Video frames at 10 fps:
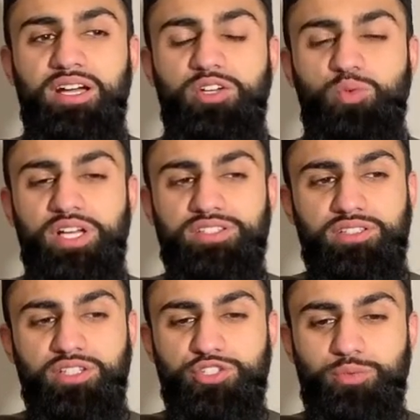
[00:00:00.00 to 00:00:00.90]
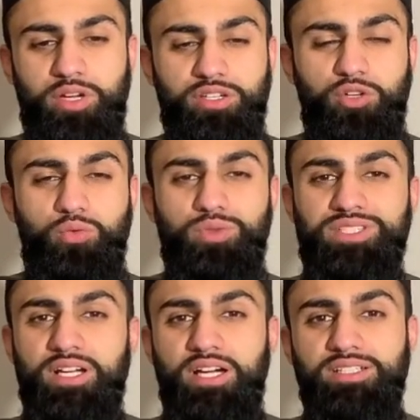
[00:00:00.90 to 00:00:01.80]
And we ask that Allah subhanahu wa
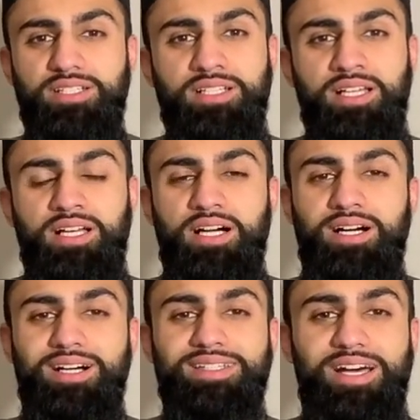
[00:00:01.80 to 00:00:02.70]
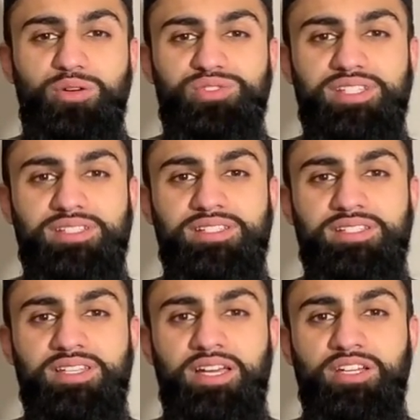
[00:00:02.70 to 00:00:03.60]
ta'ala allows
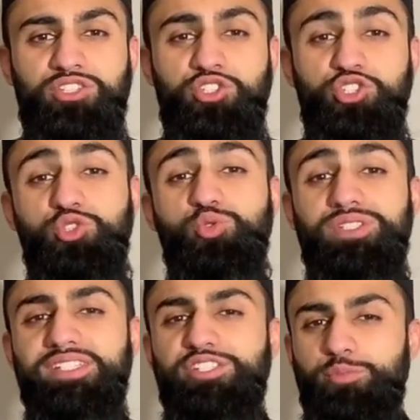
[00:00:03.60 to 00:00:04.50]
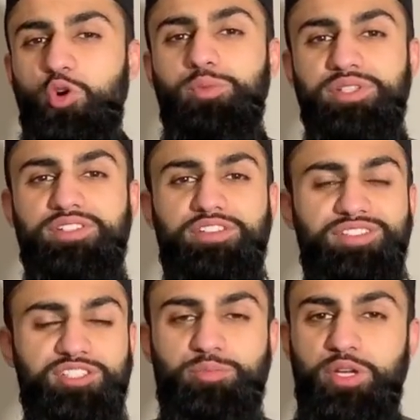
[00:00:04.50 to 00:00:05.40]
us to use these moments of
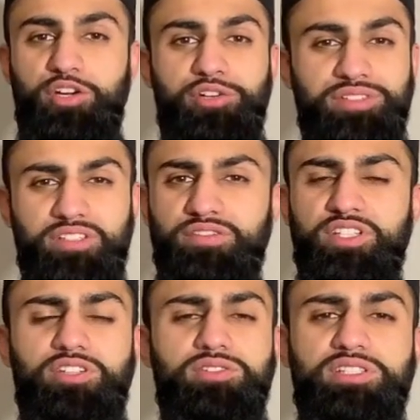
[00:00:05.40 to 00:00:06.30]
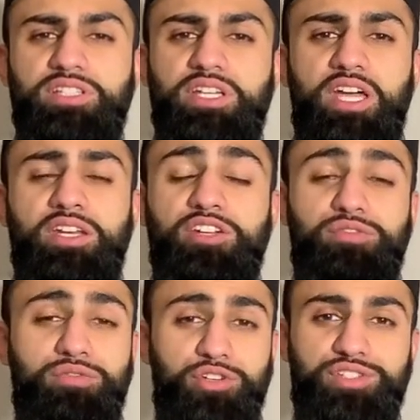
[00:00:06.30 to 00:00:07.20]
despair, difficulty, and
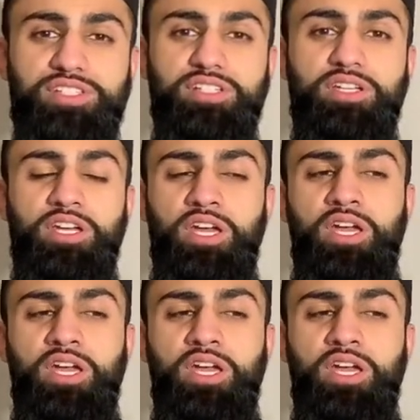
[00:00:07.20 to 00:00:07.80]
adversity